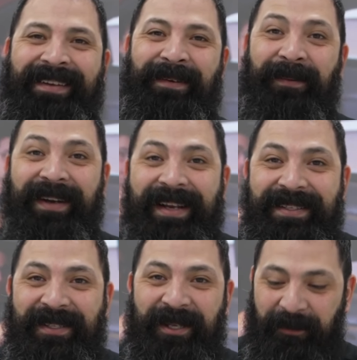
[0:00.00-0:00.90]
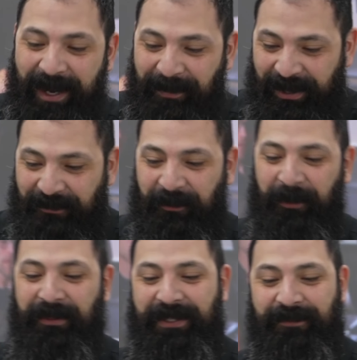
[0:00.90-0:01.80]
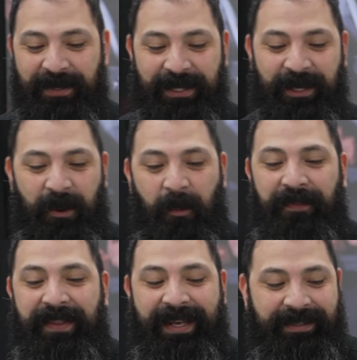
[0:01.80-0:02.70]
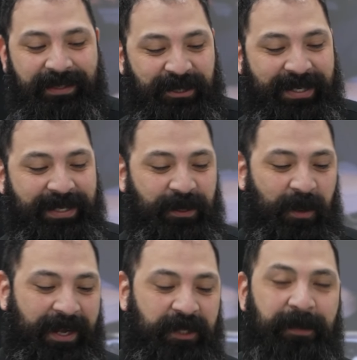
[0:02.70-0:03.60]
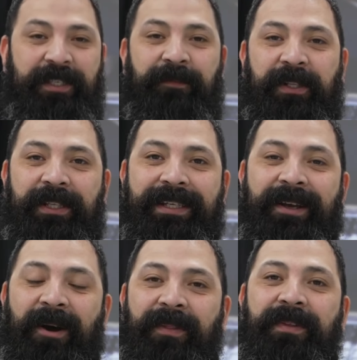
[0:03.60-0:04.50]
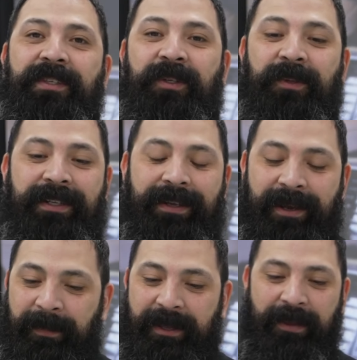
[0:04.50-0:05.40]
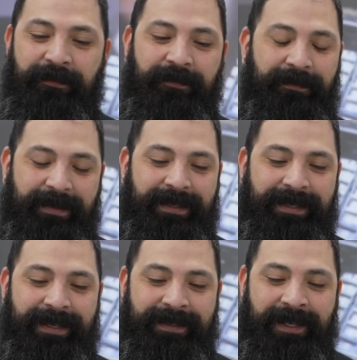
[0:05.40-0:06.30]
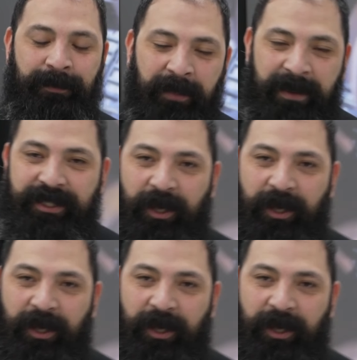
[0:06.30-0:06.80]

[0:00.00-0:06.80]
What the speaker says: All right, guys, that's going to wrap it up for this video. One thing I didn't let you guys know about specifically on this unit, it pretty much